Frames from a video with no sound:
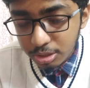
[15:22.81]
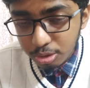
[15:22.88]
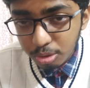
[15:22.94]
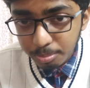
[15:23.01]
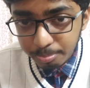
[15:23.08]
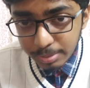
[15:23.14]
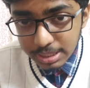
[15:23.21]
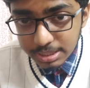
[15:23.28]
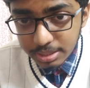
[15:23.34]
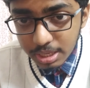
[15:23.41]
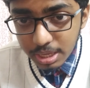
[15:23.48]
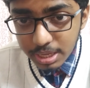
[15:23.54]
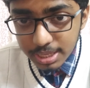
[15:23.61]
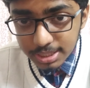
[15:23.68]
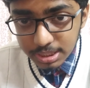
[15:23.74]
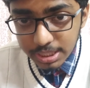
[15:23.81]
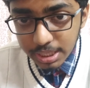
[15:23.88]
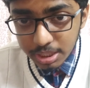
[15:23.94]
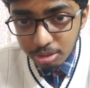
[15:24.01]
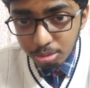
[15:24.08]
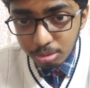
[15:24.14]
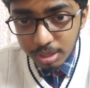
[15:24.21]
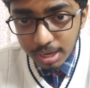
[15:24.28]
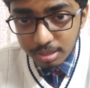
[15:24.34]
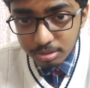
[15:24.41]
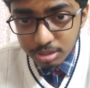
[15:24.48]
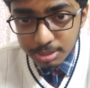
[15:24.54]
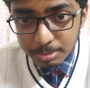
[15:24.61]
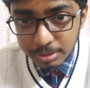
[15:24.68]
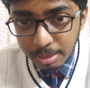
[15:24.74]
So please stay tuned
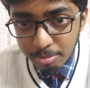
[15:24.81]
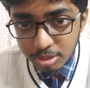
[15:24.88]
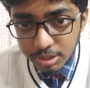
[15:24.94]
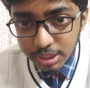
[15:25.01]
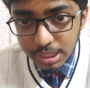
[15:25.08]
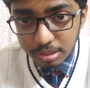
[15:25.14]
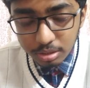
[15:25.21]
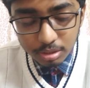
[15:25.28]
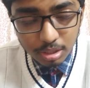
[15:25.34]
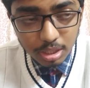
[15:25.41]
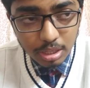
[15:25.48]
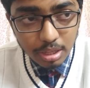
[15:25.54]
and subscribe to the channel.